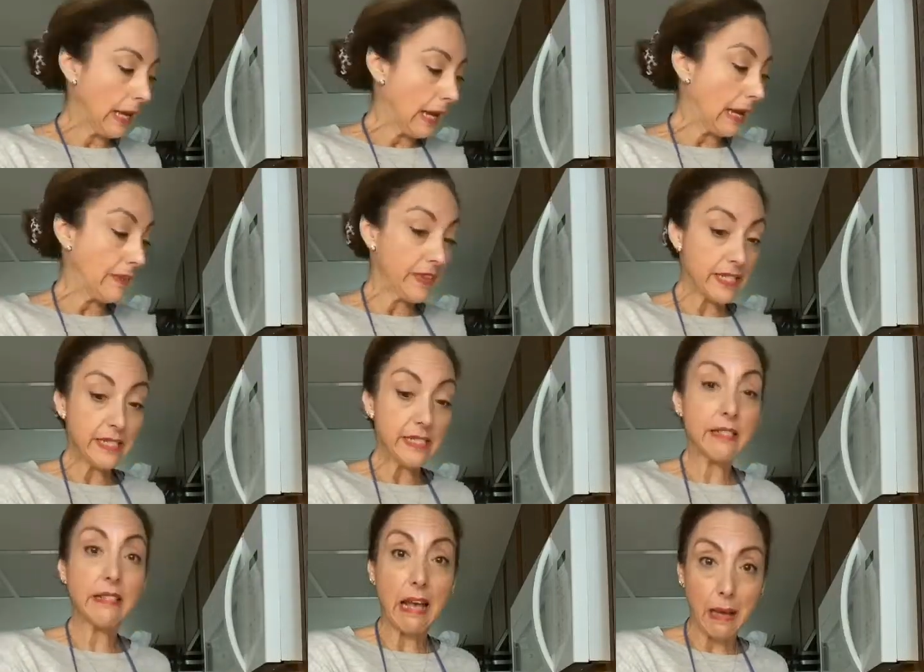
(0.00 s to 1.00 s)
and this
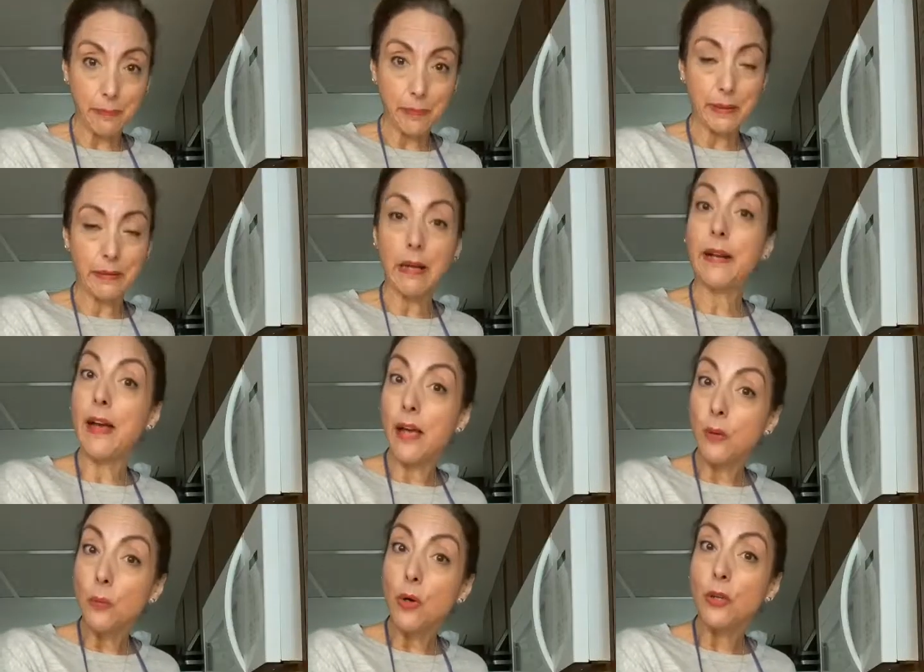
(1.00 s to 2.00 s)
just happened, and
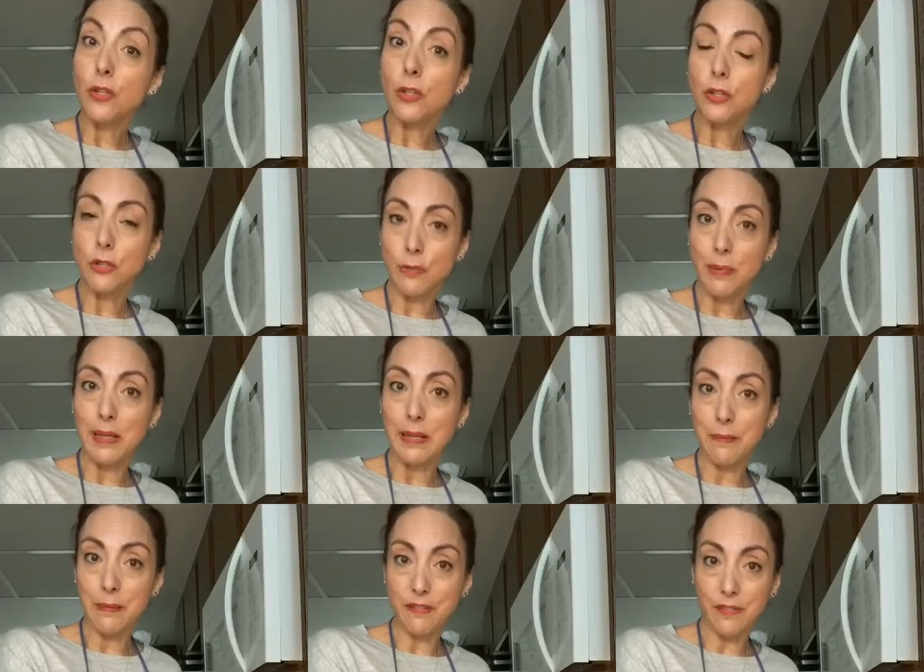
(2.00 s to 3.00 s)
I want to be
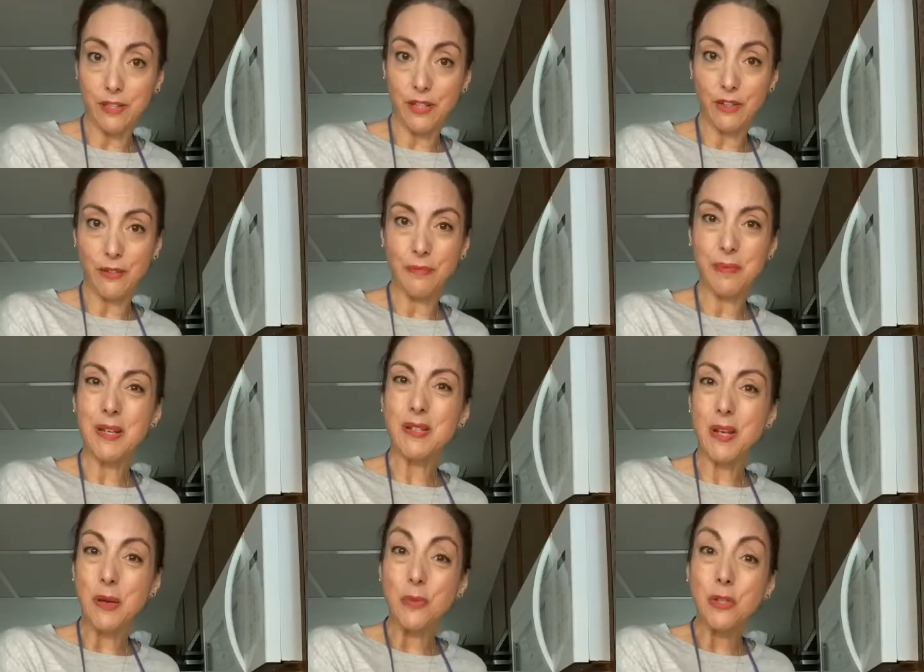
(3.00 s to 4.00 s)
in my video because
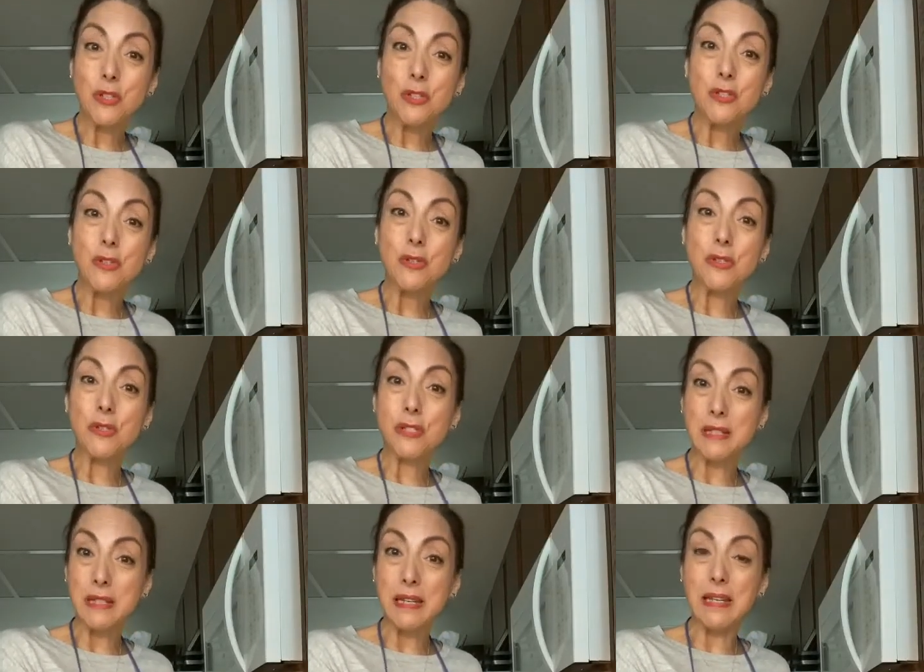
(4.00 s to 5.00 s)
I want you to
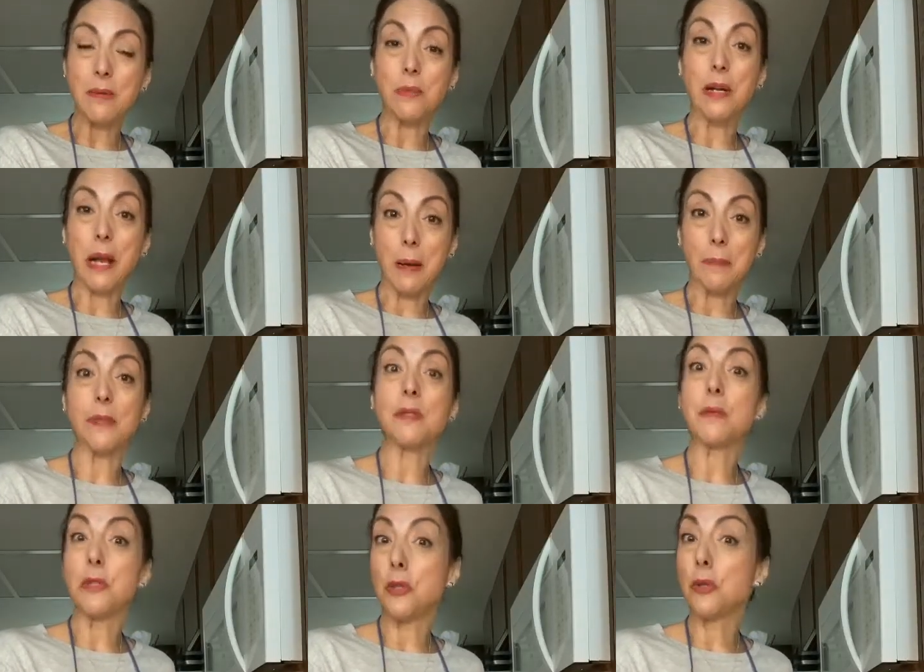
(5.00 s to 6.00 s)
see what happens
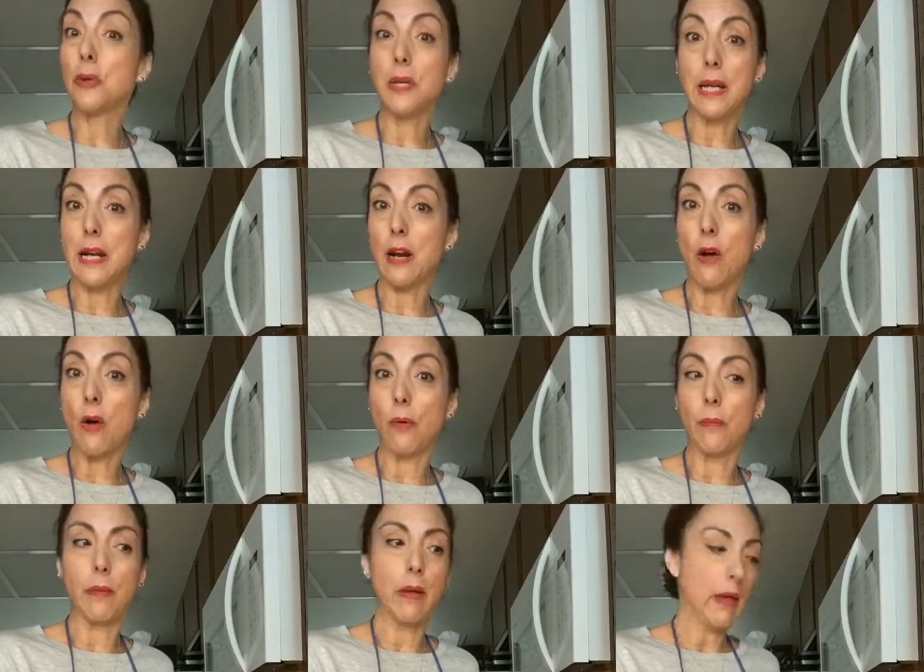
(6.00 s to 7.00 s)
when you're cooking at
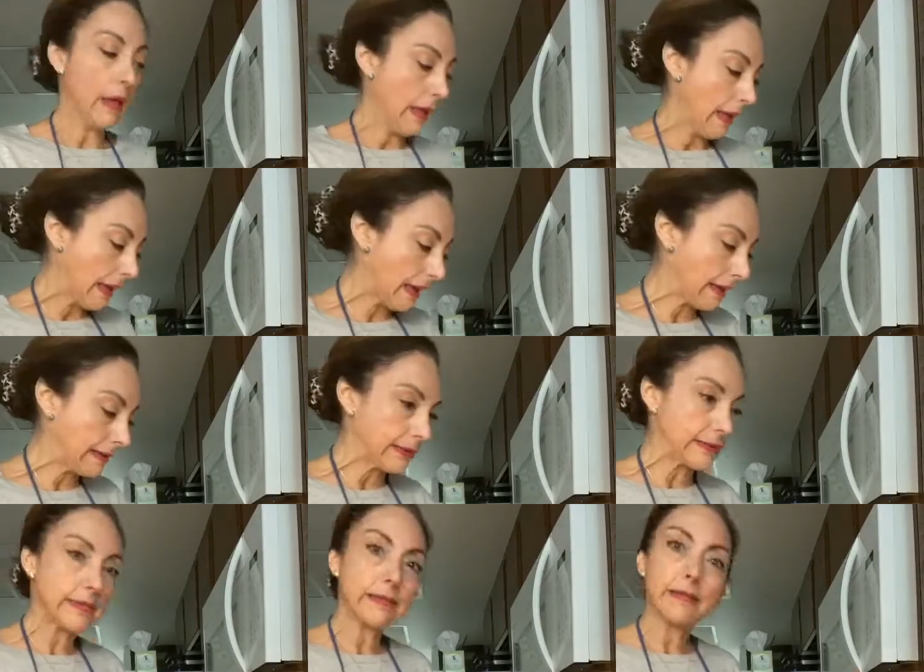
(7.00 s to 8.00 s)
home, and